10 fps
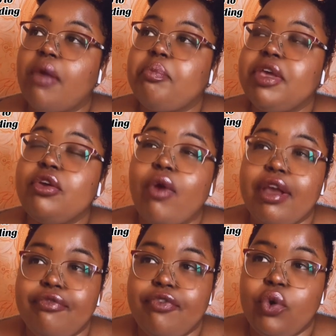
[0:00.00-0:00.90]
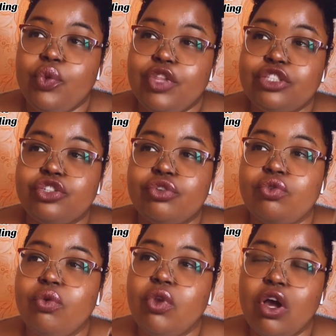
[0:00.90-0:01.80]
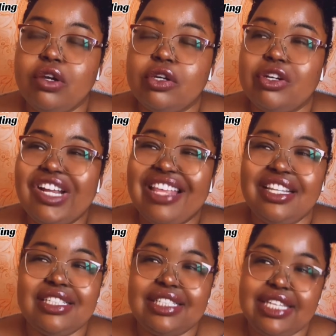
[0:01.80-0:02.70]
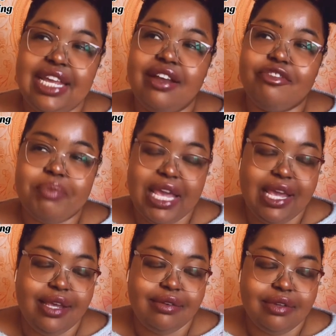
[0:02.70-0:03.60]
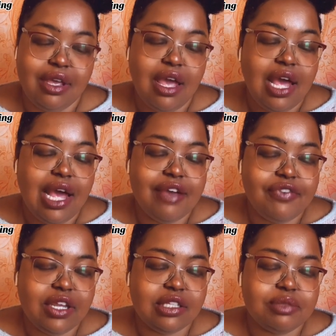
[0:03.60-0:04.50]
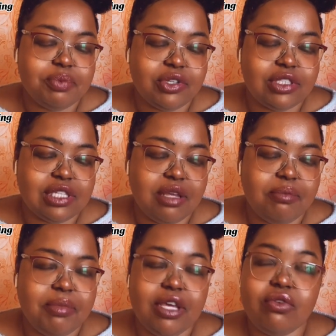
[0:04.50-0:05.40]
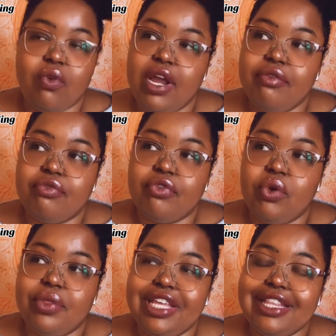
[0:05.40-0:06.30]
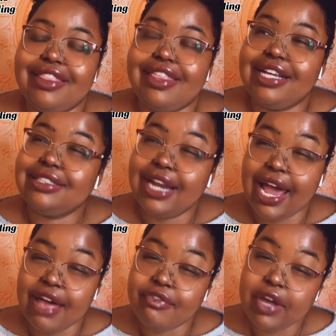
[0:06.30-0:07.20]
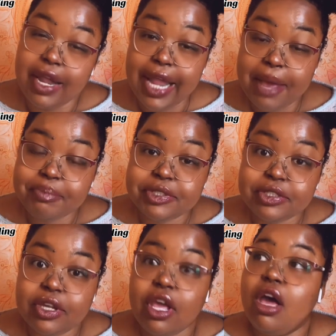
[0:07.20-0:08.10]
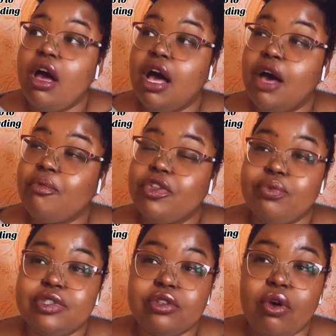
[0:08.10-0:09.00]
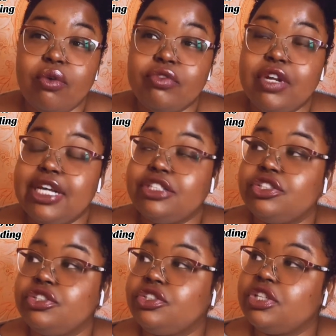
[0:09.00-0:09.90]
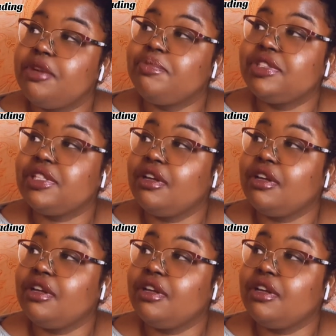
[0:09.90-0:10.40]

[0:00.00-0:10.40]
be grateful that you're no longer in this state of pain. I feel like Spirit is saying be grateful that the things that have collapsed, whether it was old relationships,